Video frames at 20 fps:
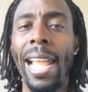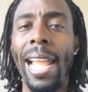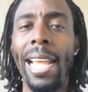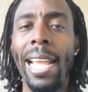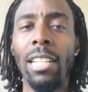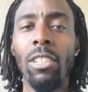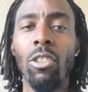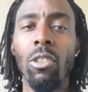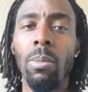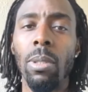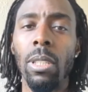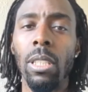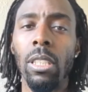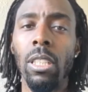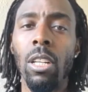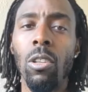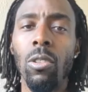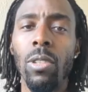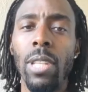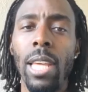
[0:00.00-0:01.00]
at or
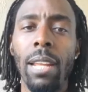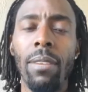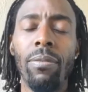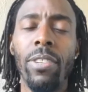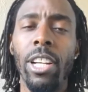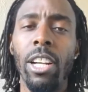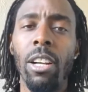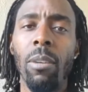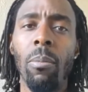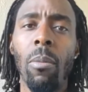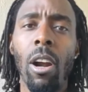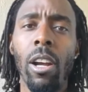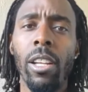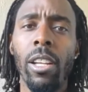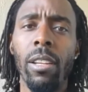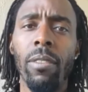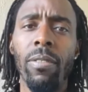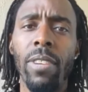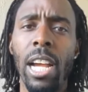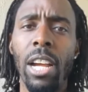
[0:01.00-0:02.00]
below that fair
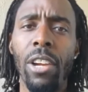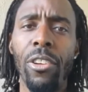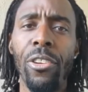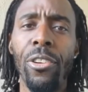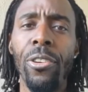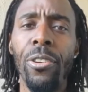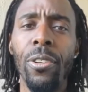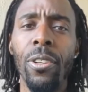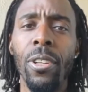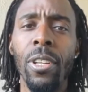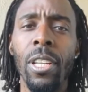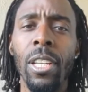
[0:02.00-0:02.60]
market value,